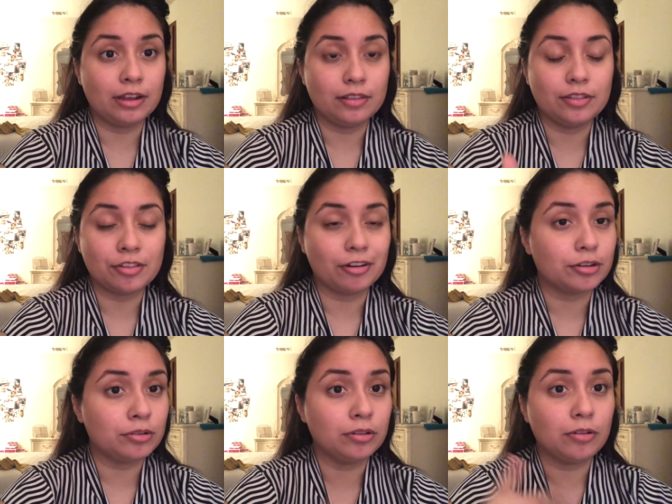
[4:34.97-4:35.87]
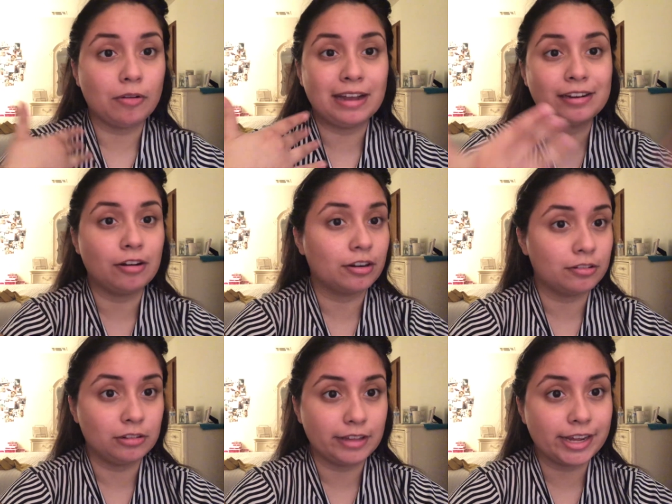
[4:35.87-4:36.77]
this article and an
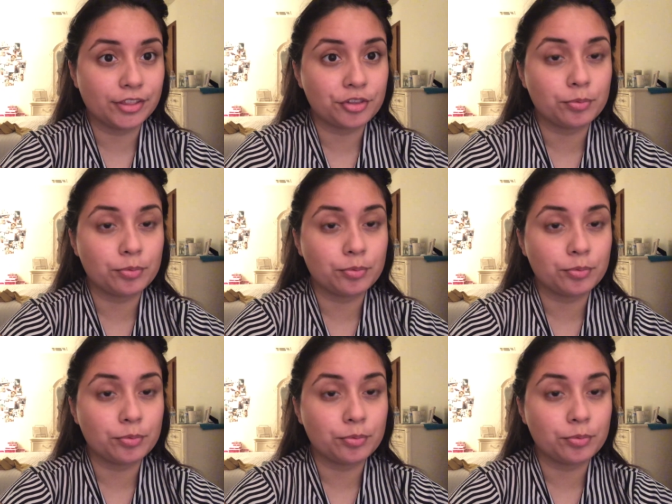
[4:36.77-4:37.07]
article like this